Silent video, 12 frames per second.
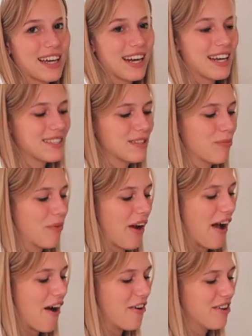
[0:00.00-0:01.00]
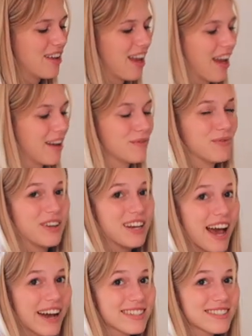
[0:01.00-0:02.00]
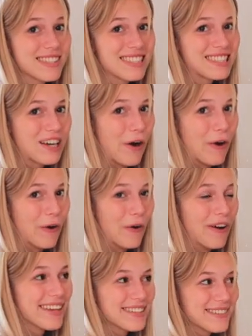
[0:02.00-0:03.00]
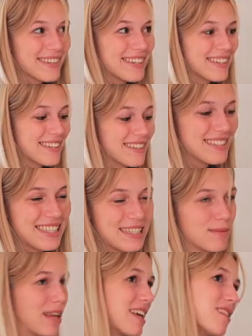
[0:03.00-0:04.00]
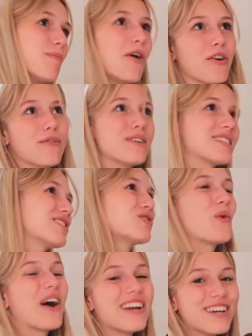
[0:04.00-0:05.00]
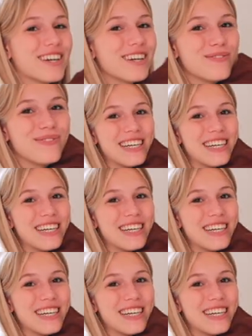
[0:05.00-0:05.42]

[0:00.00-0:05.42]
getting into brown and V-necks, so this one seemed like the perfect sweater,